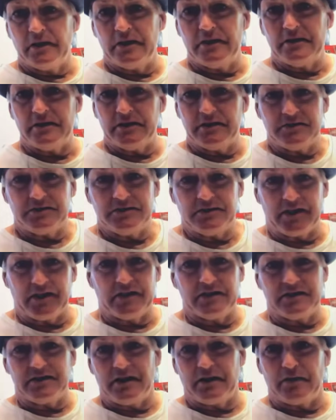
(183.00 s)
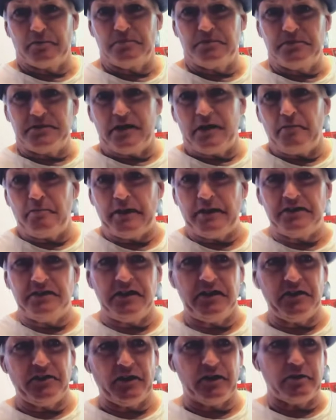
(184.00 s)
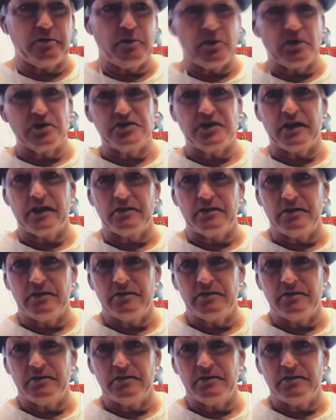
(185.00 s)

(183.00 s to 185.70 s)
It kind of cut my teeth on the motorcycle.